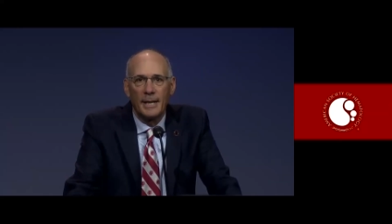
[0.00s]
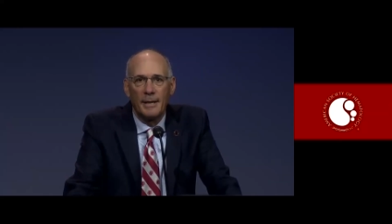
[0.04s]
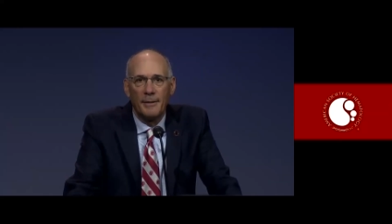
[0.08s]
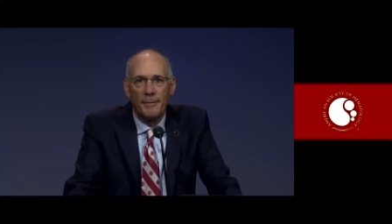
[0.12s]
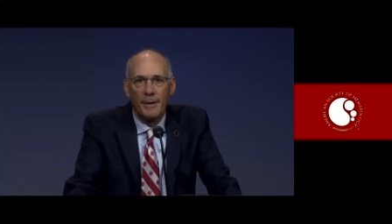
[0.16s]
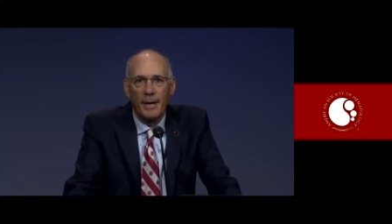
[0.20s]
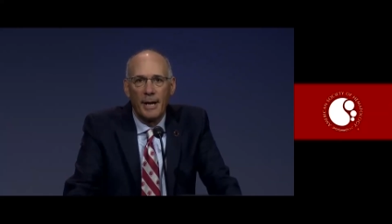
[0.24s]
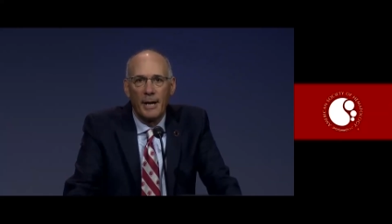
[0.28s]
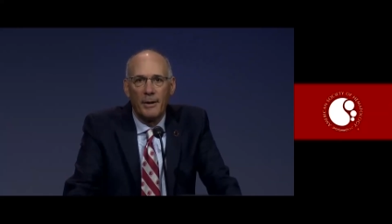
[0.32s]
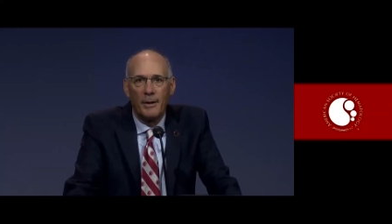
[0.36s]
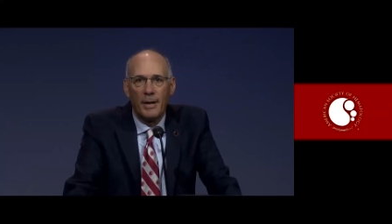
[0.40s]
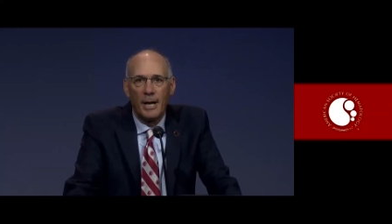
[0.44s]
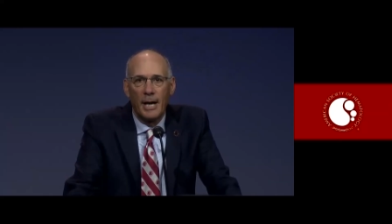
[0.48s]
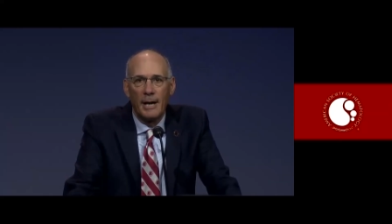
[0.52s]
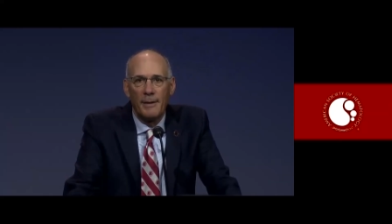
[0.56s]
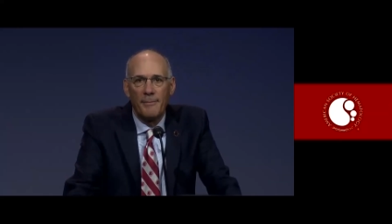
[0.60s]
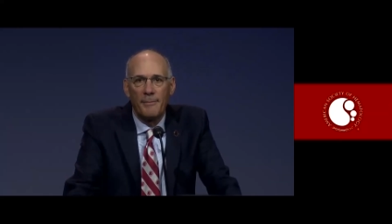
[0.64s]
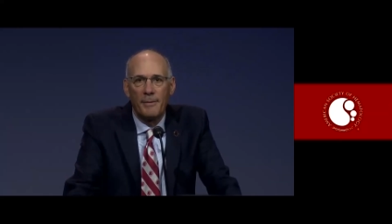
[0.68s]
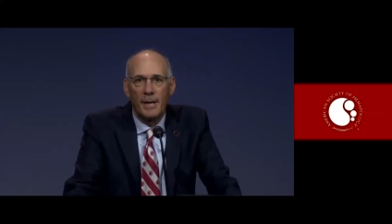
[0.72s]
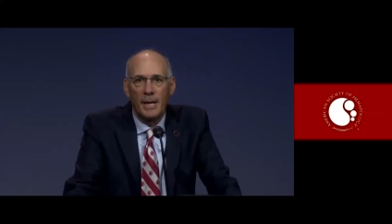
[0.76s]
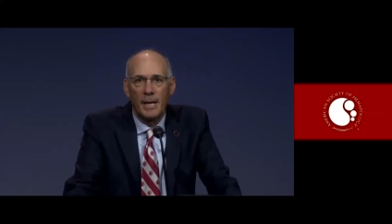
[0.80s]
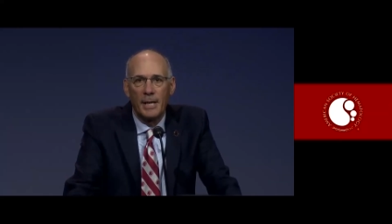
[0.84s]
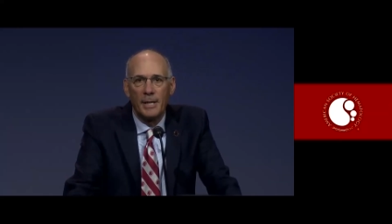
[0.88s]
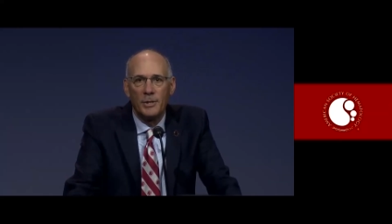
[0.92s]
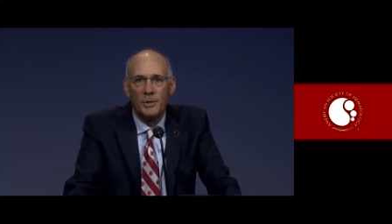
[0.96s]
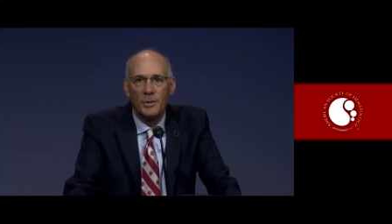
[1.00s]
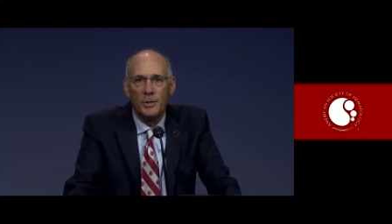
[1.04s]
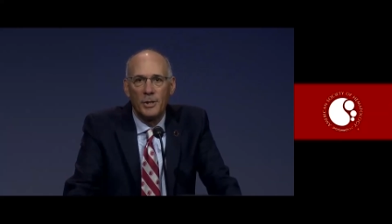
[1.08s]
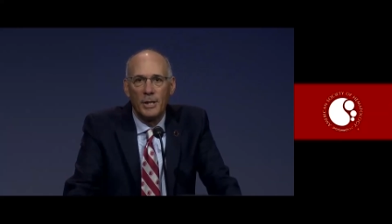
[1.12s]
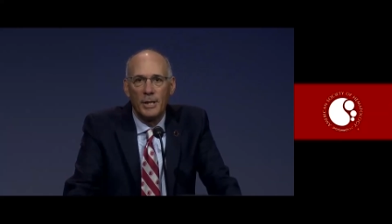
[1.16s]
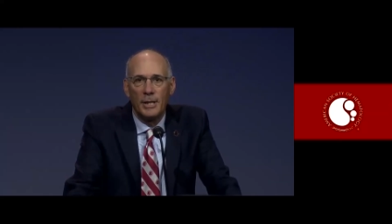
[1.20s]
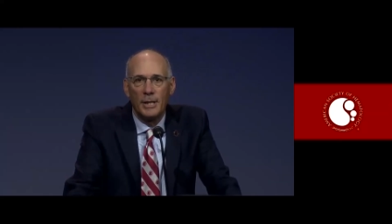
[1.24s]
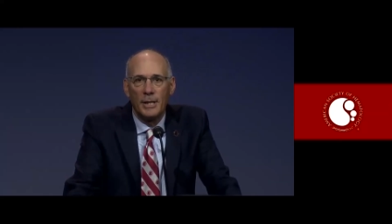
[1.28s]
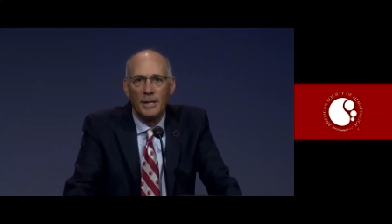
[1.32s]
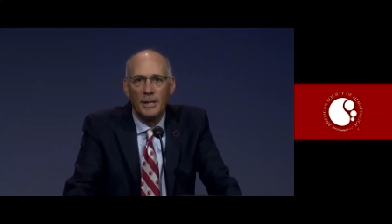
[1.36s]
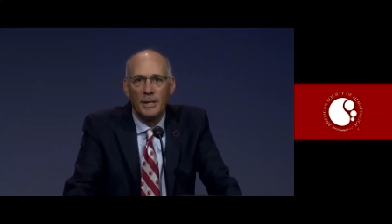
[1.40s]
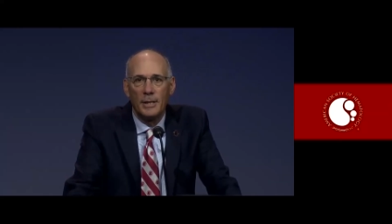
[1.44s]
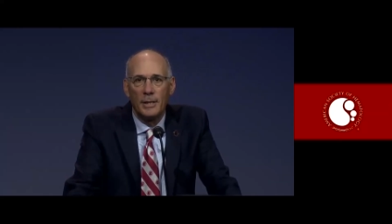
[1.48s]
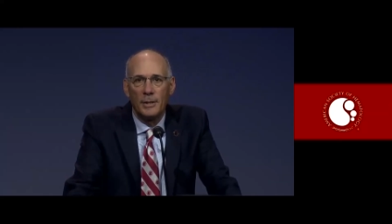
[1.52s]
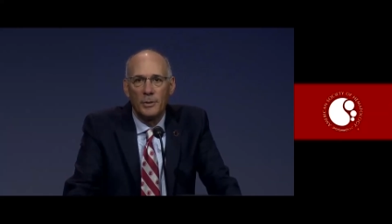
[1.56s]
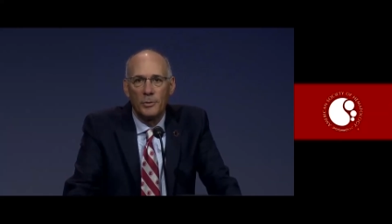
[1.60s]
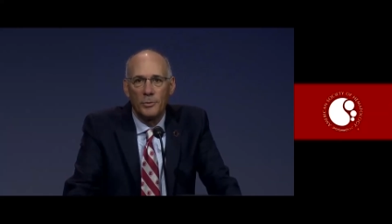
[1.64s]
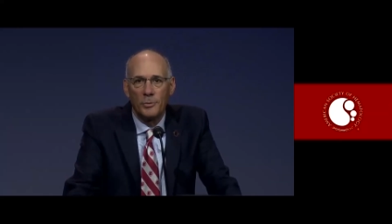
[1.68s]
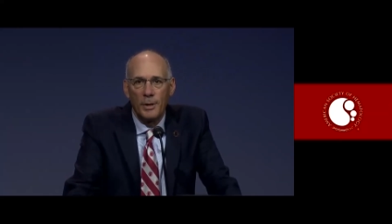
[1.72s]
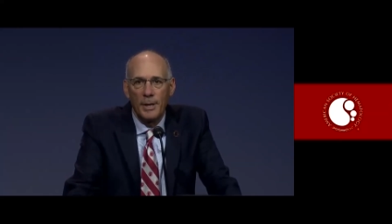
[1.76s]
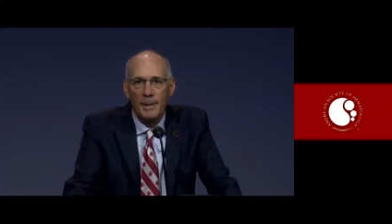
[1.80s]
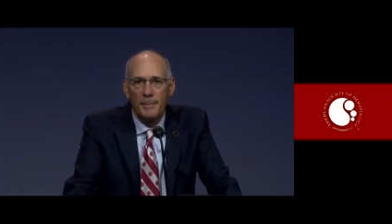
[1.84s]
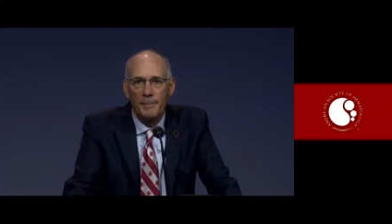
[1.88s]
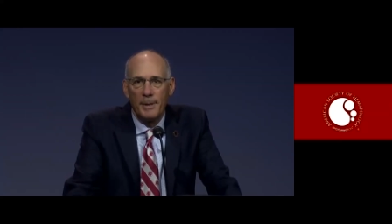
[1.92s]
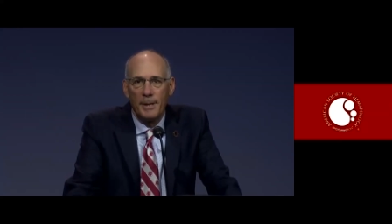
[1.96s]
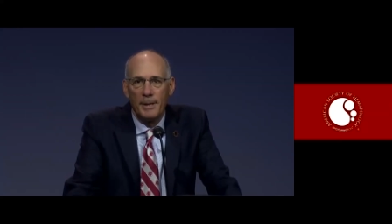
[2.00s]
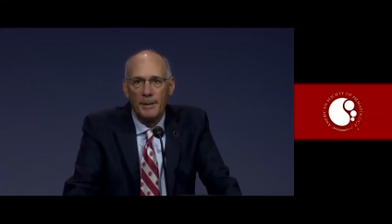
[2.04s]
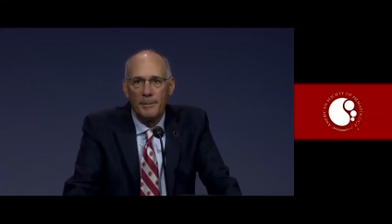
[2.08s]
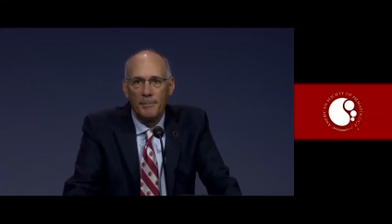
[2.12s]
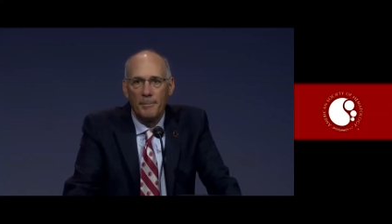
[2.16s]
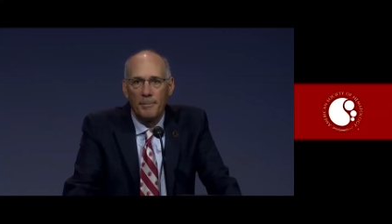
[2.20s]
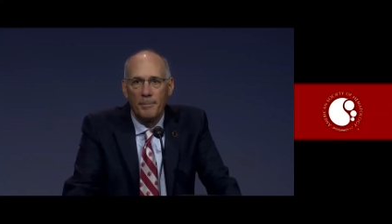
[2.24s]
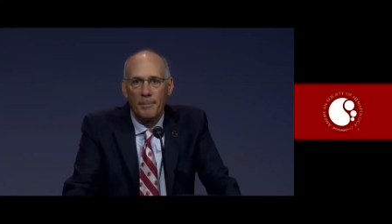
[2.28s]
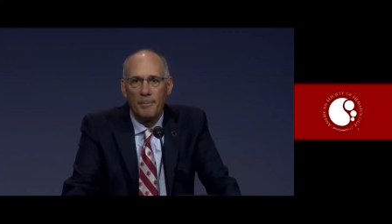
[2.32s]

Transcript: of how IVIG treatment